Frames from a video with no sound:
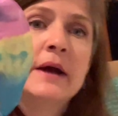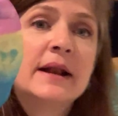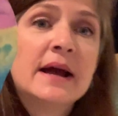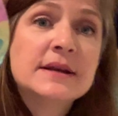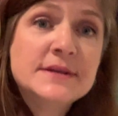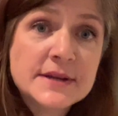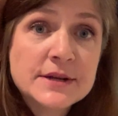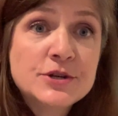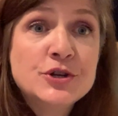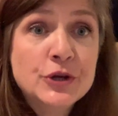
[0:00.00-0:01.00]
And I
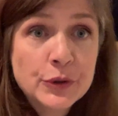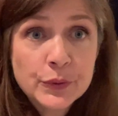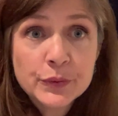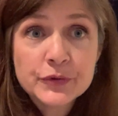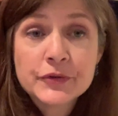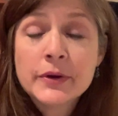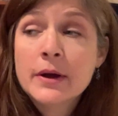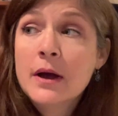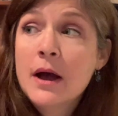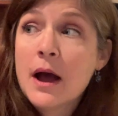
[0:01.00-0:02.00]
did use
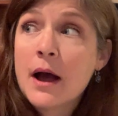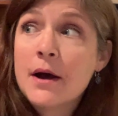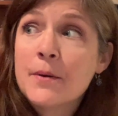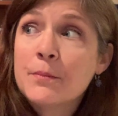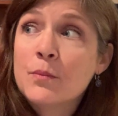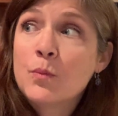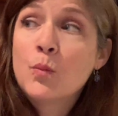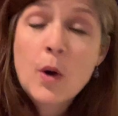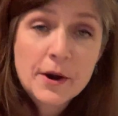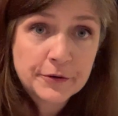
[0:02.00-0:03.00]

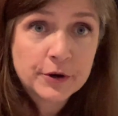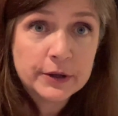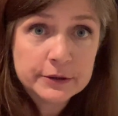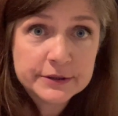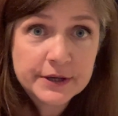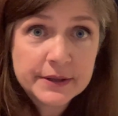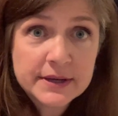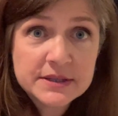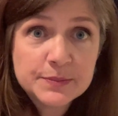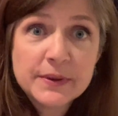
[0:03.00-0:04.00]
watercolors on
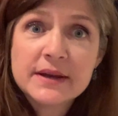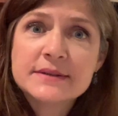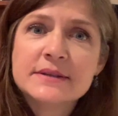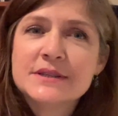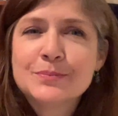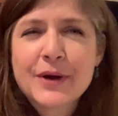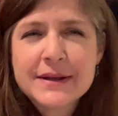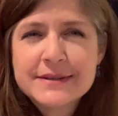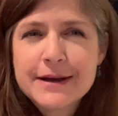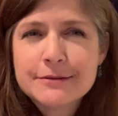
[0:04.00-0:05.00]
this because it
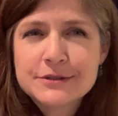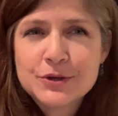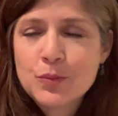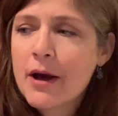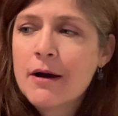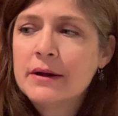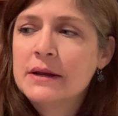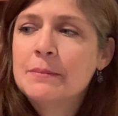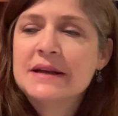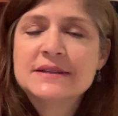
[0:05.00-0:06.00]
spreads out so well and
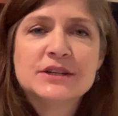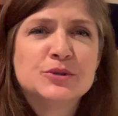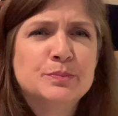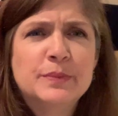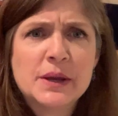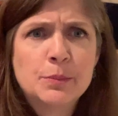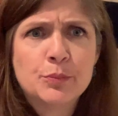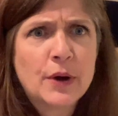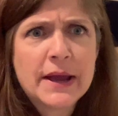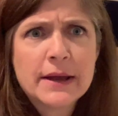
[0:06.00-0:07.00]
it makes such big
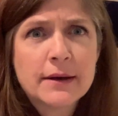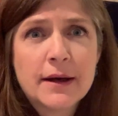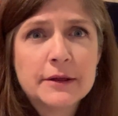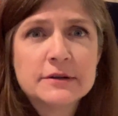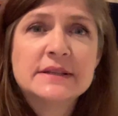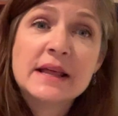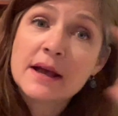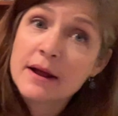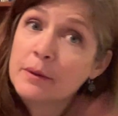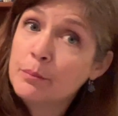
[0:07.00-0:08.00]
bright colors and they
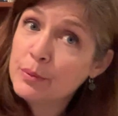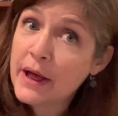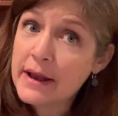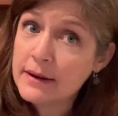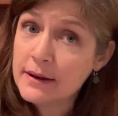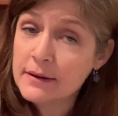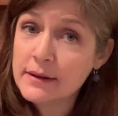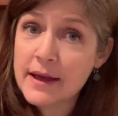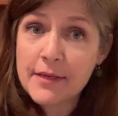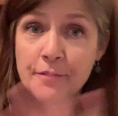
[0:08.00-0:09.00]
kind of blend in
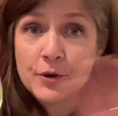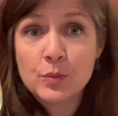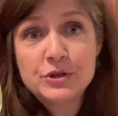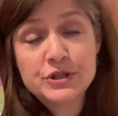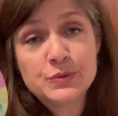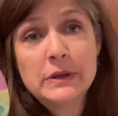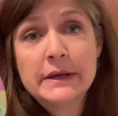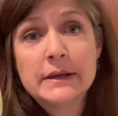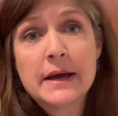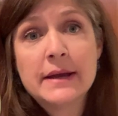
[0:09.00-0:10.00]
together, which is
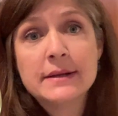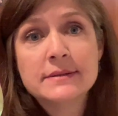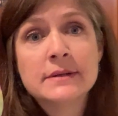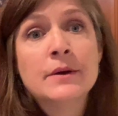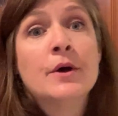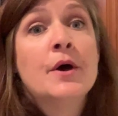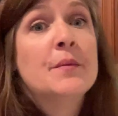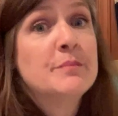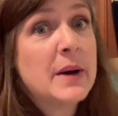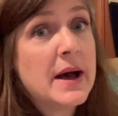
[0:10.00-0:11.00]
really nice.
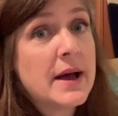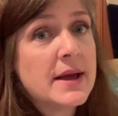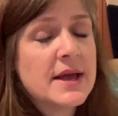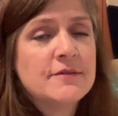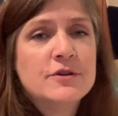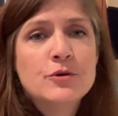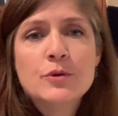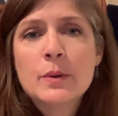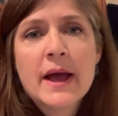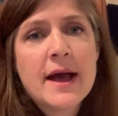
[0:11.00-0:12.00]
But if you
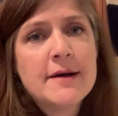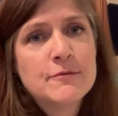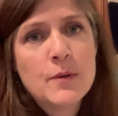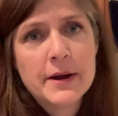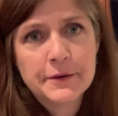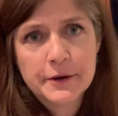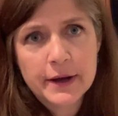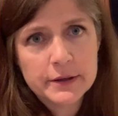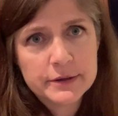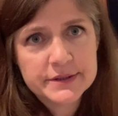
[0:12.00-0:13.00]
don't have
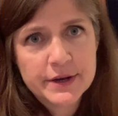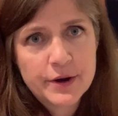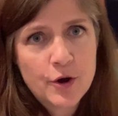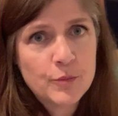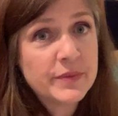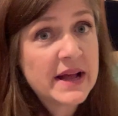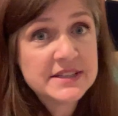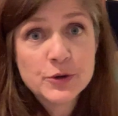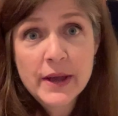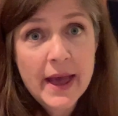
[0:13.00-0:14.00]
watercolors at home, that's
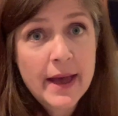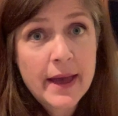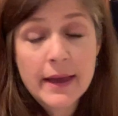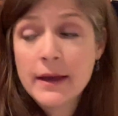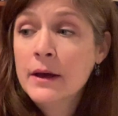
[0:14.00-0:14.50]
okay.